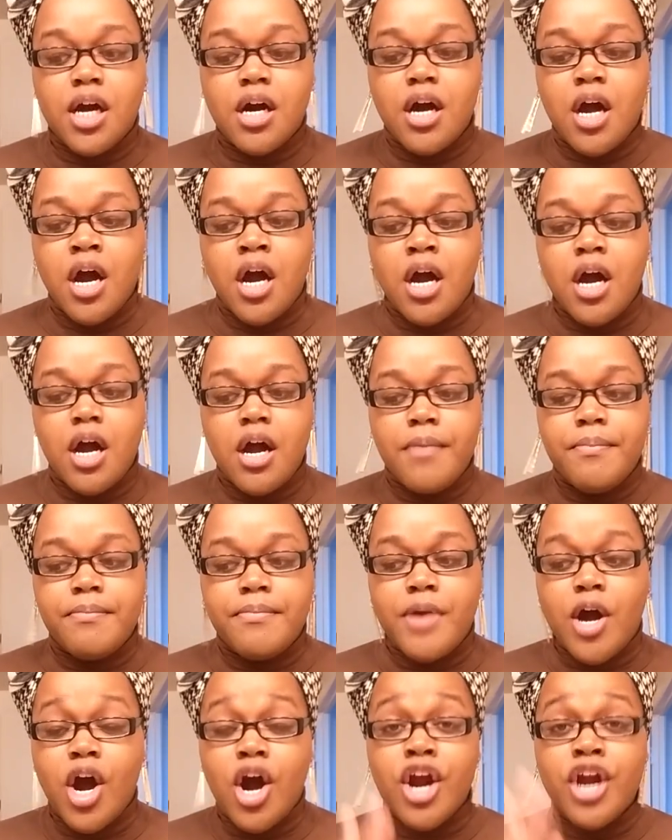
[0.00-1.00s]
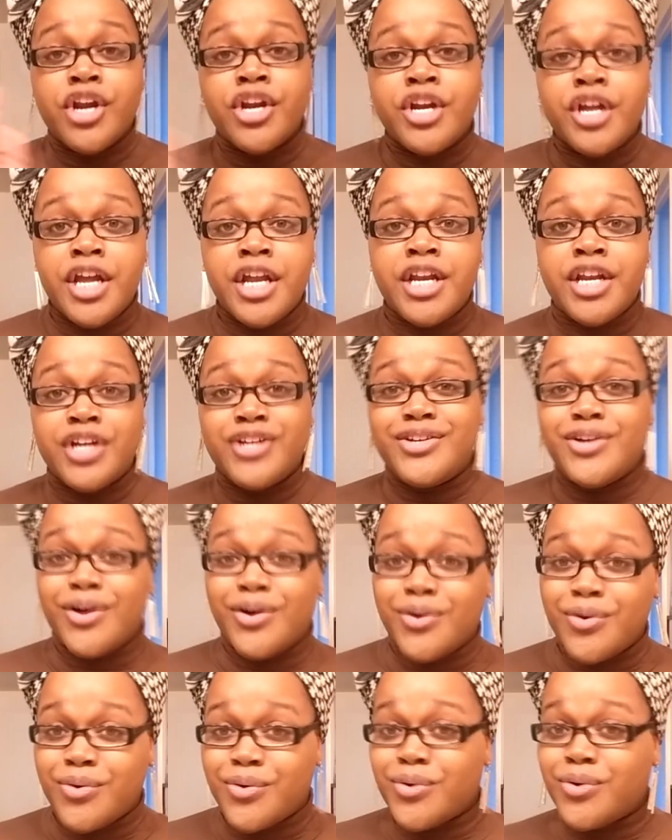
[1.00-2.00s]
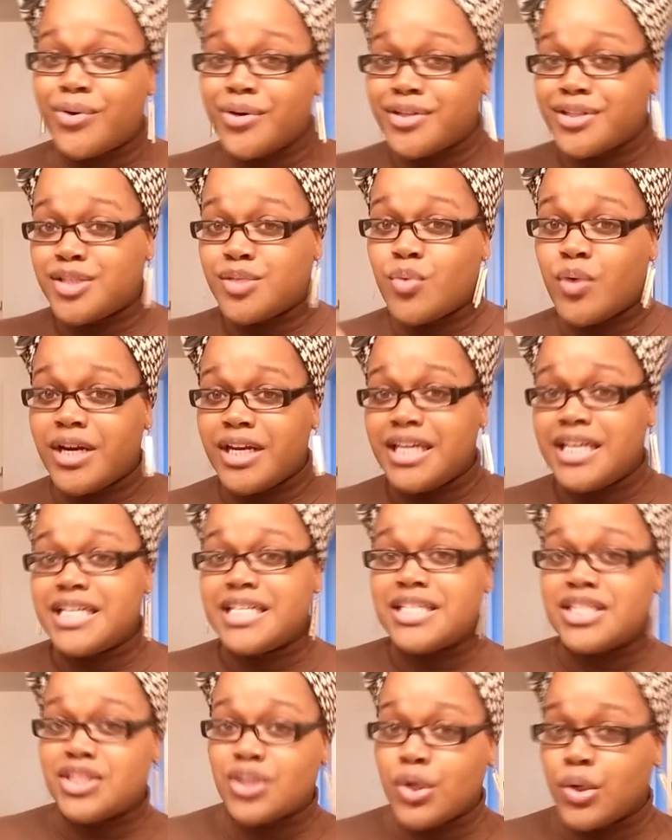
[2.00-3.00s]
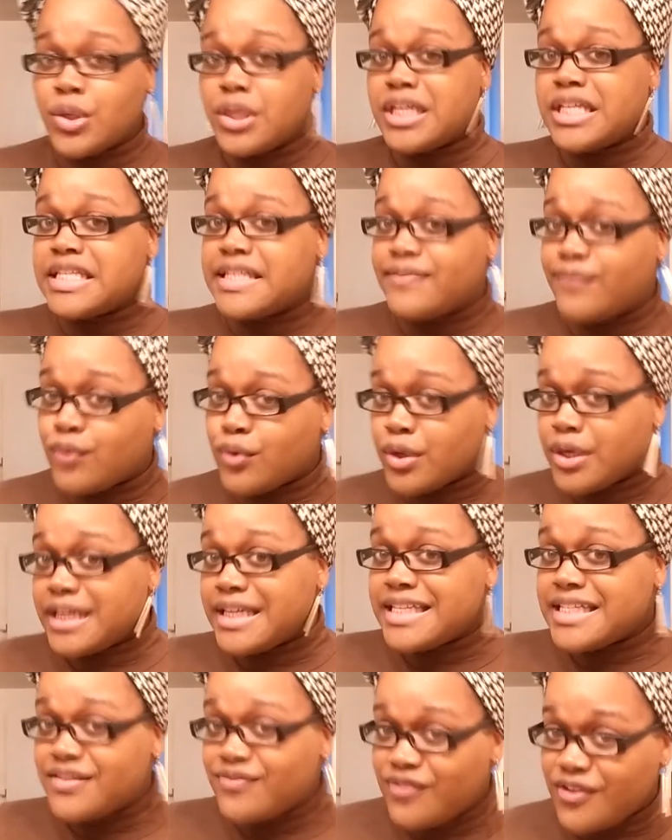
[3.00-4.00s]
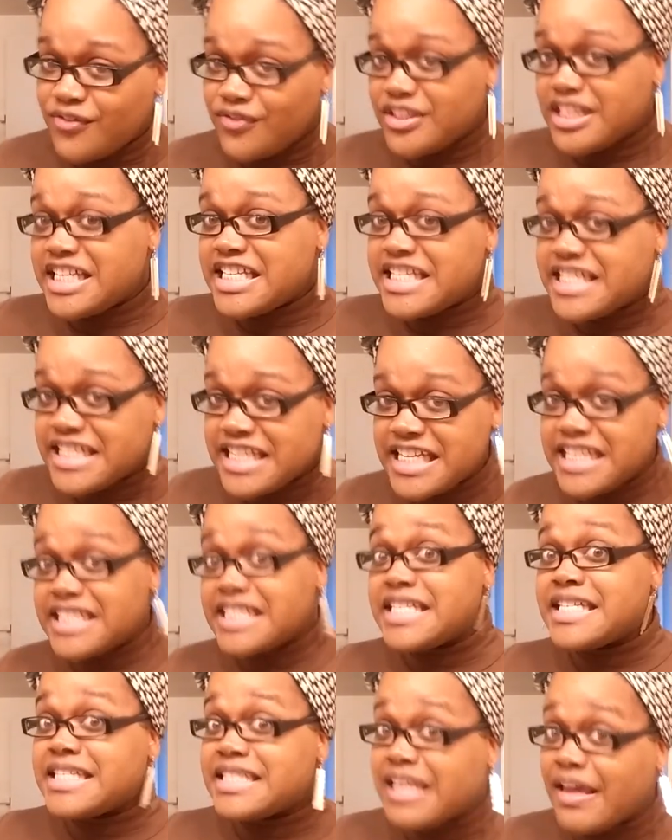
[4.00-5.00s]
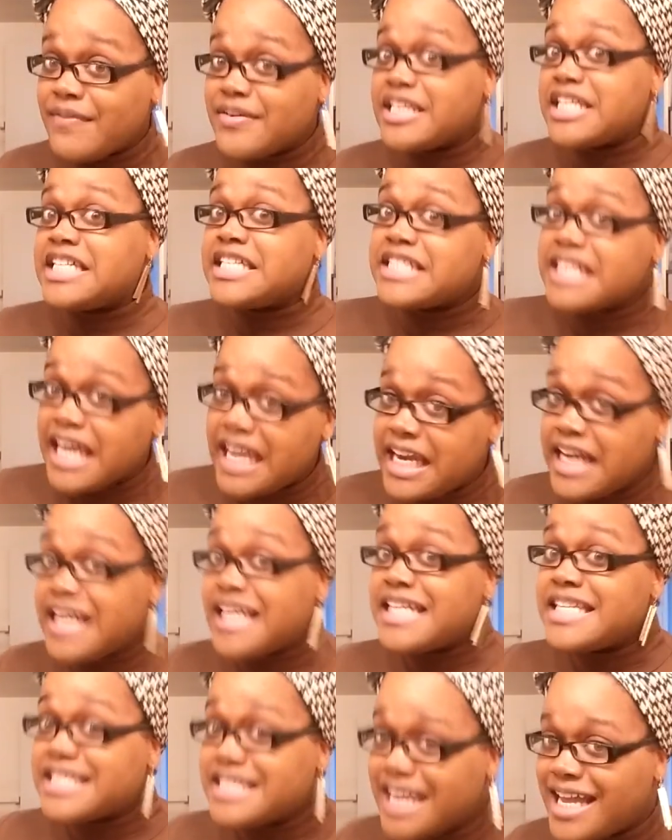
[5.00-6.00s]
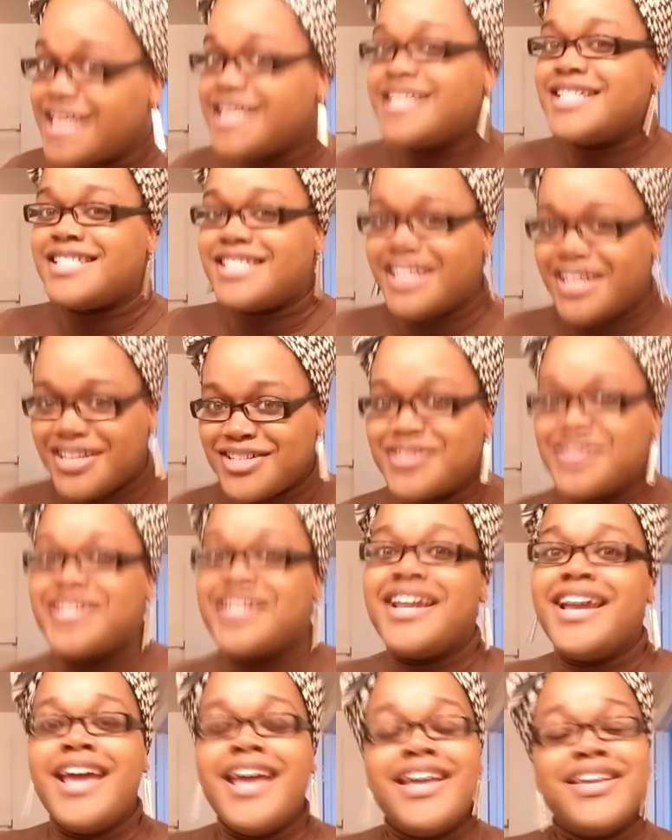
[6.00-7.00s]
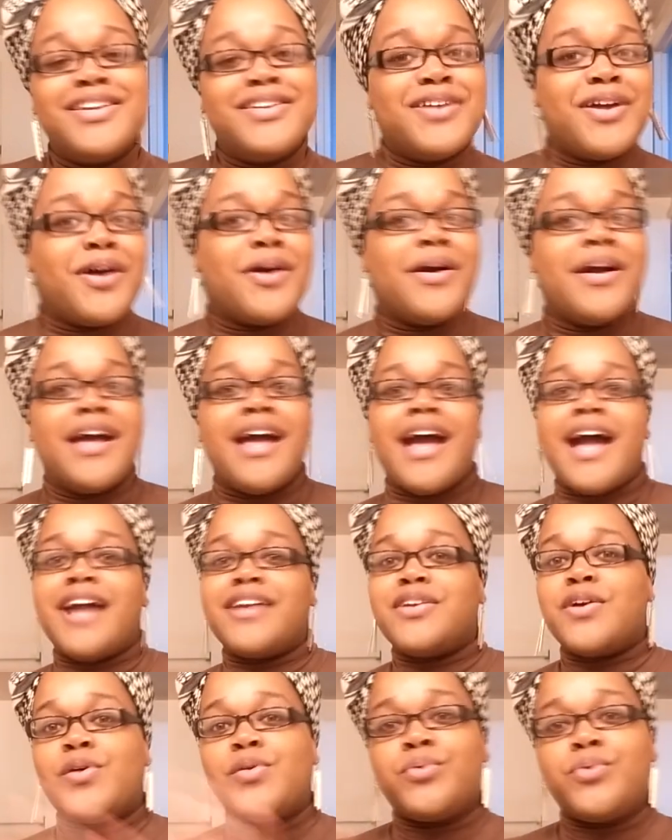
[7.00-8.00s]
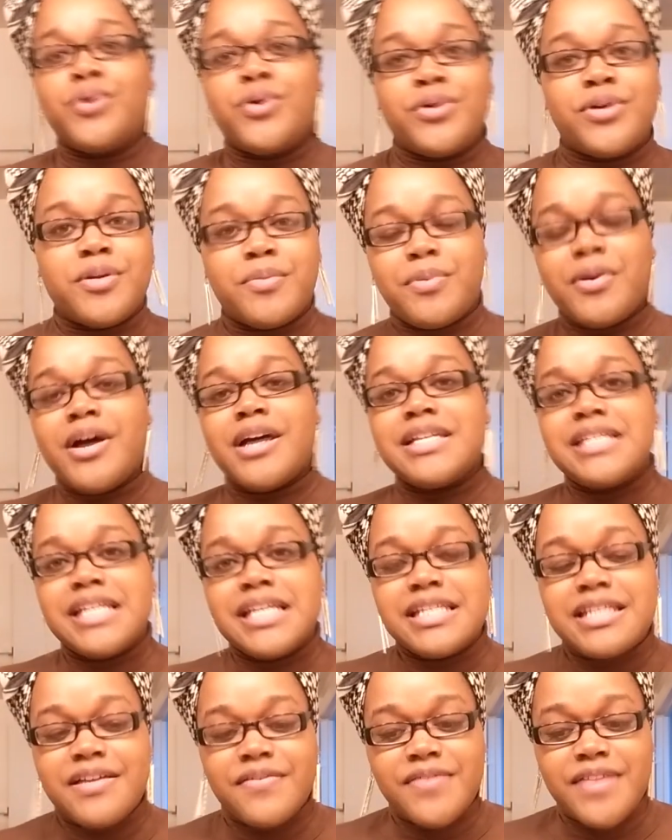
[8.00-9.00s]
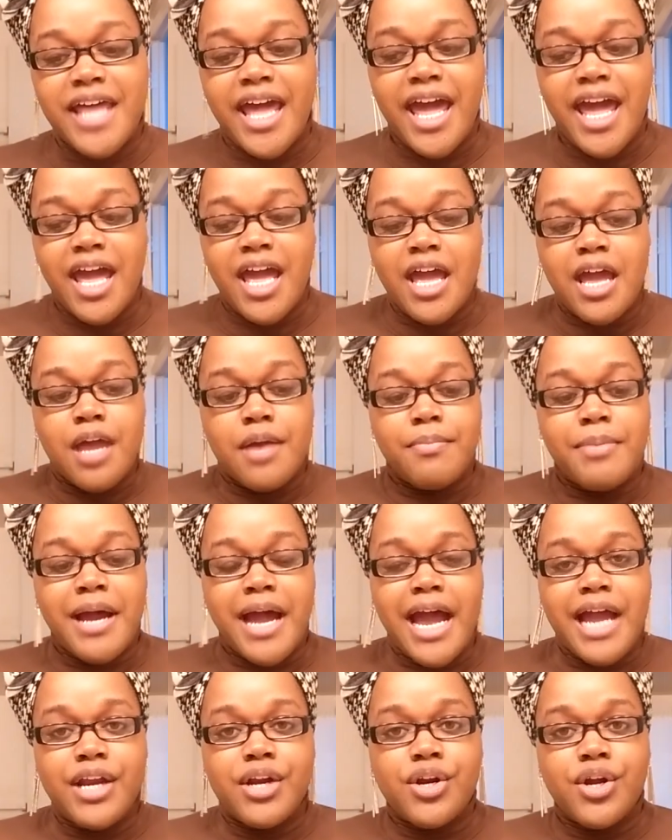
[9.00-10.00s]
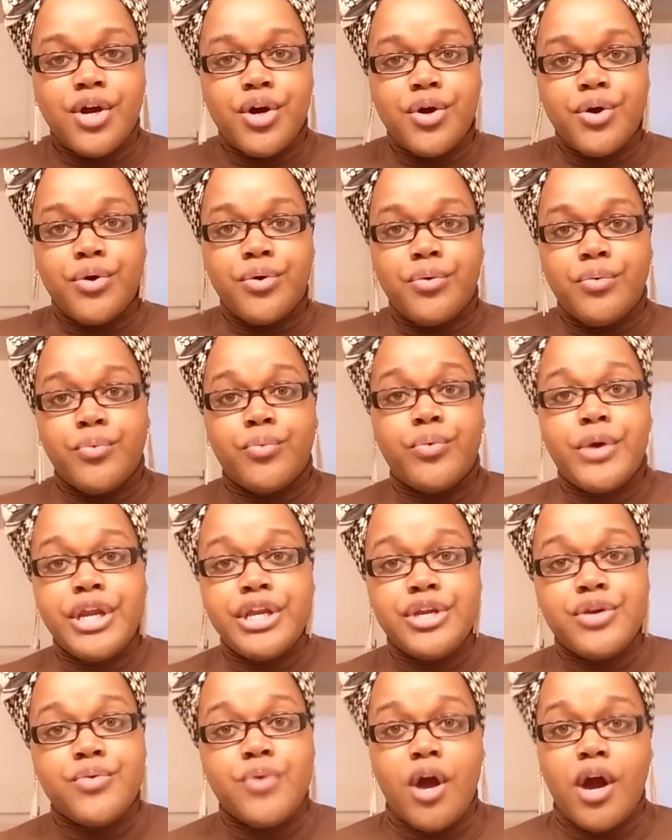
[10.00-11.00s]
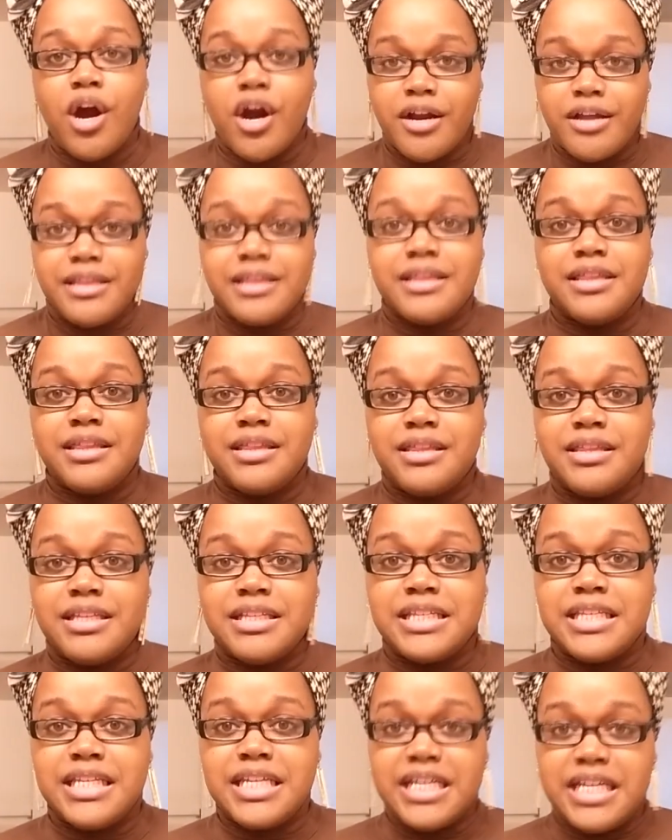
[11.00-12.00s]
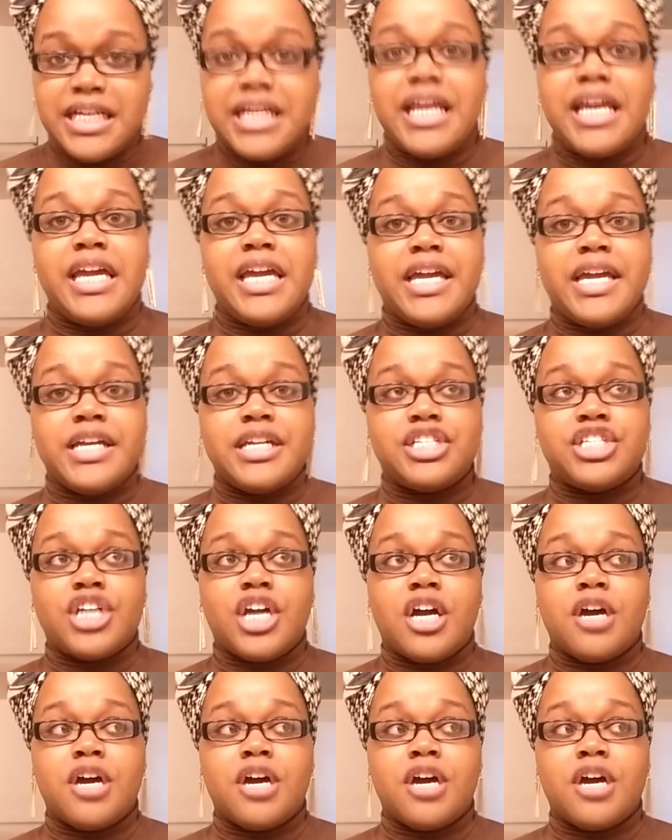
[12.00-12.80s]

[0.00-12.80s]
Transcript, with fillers: are an adult, 20s, 30s, 40s, 50s, 60s, 70s, 80s, 90s, 100. You know, I don't know the process of that, but I know when you are the teenage,